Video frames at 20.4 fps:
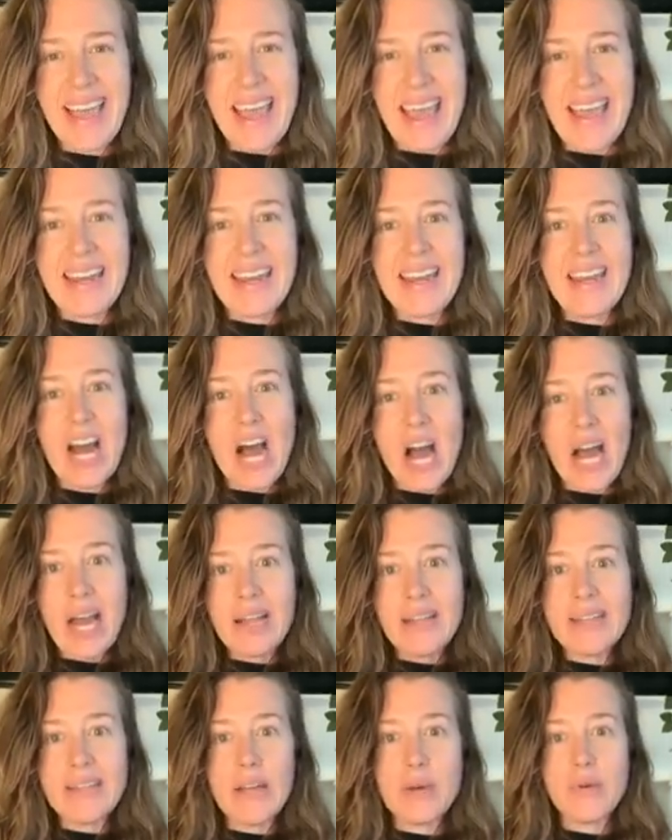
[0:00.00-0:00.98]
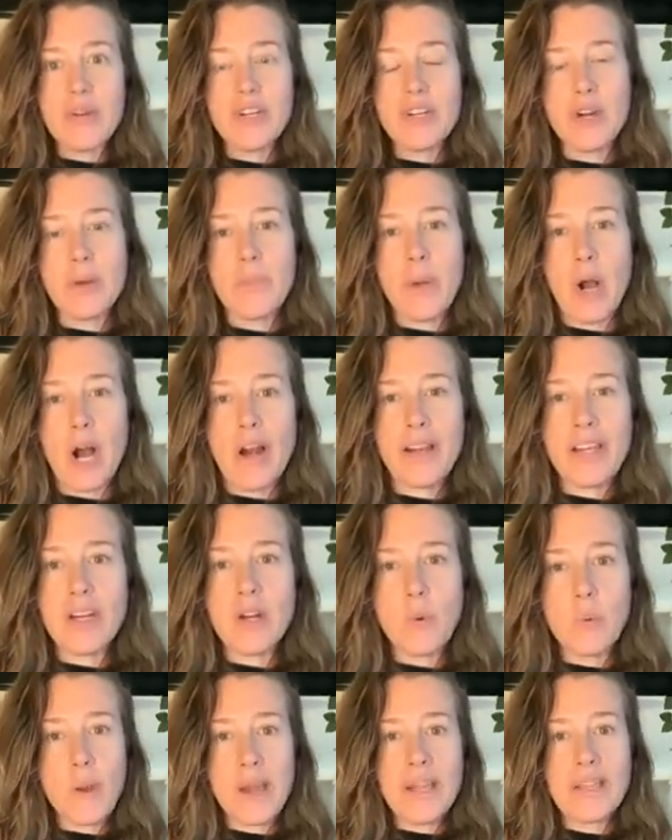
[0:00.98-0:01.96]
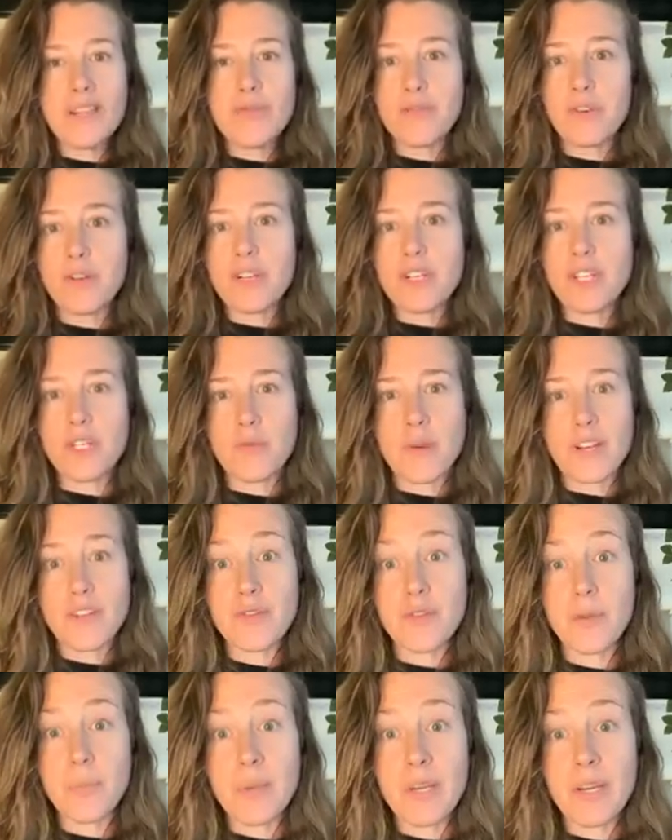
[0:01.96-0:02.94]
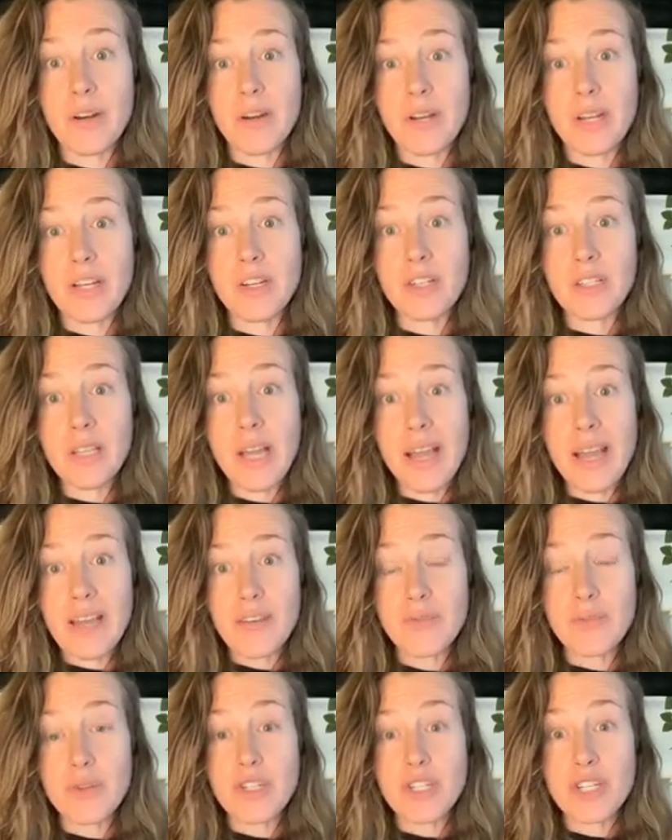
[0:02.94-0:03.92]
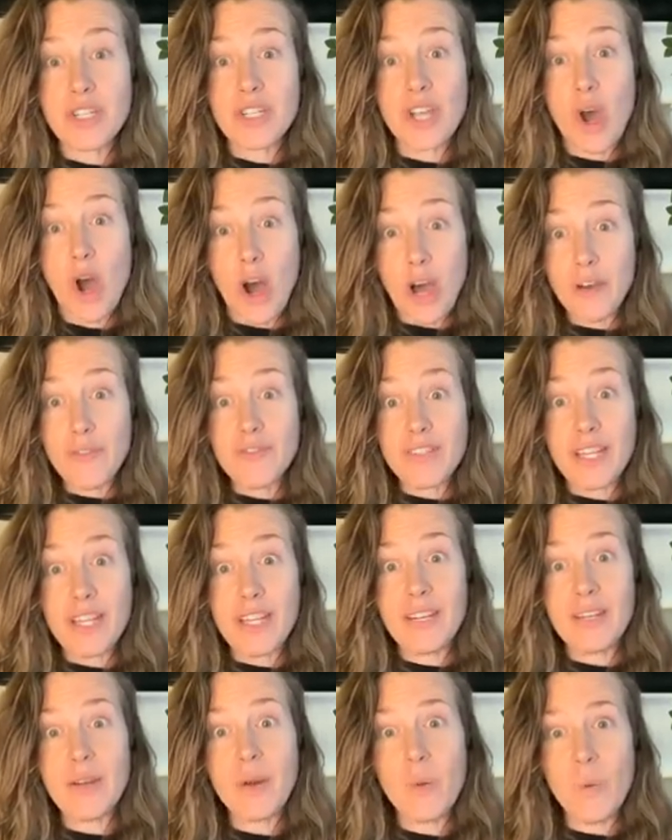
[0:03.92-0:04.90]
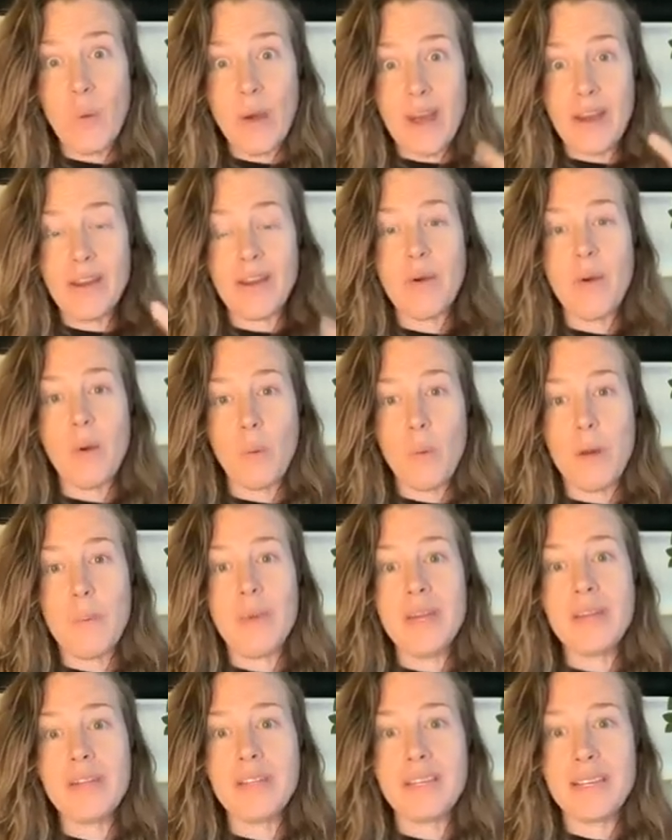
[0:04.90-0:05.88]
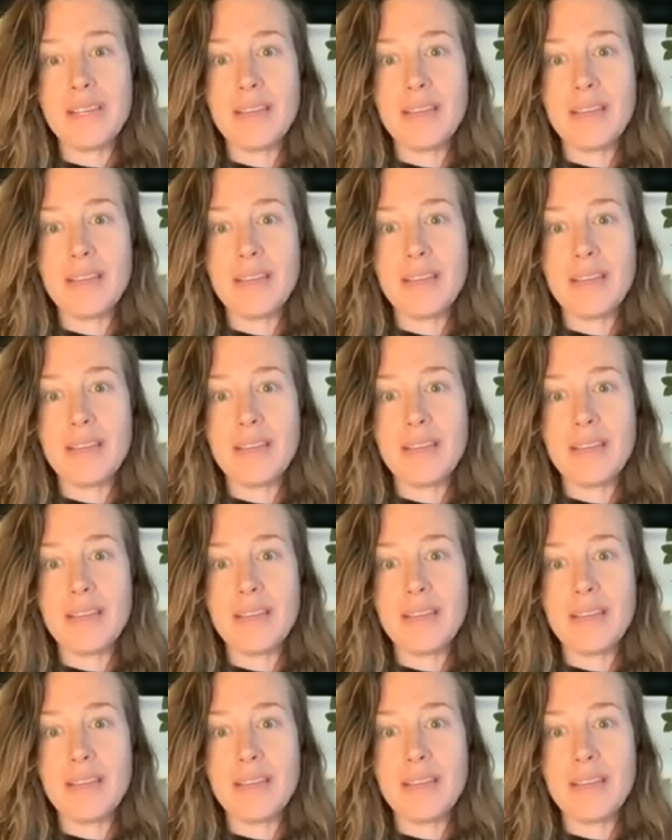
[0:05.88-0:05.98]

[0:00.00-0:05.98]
And it hides out in your body, and it waits for a stressful period in your life, which is often when women